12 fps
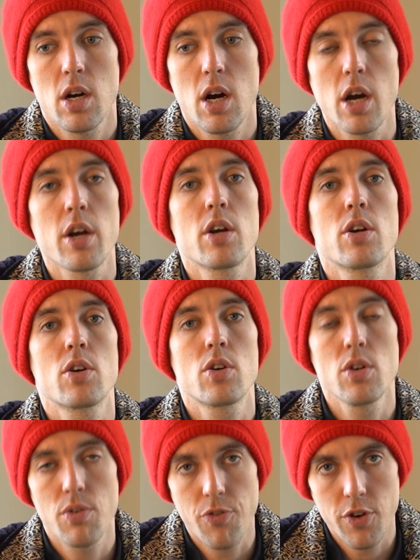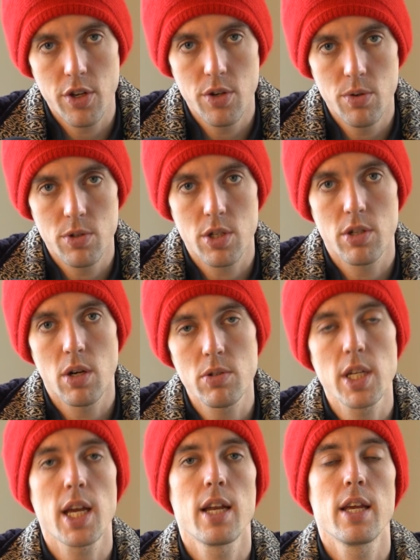are good for you. So don't
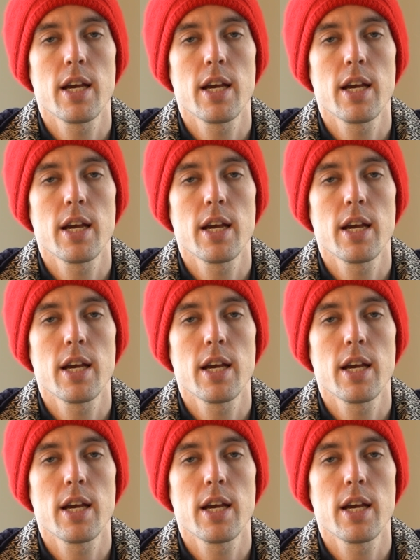take any